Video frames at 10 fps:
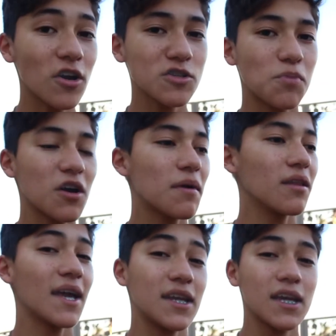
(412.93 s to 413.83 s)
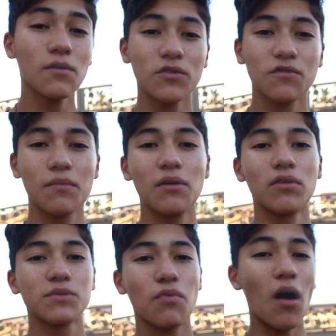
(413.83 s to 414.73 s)
Hardest part about landing inwards for me
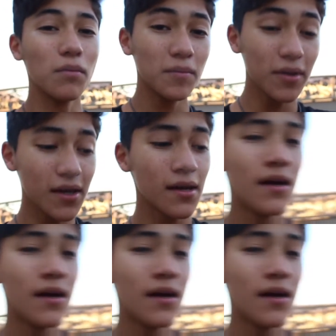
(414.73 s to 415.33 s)
was probably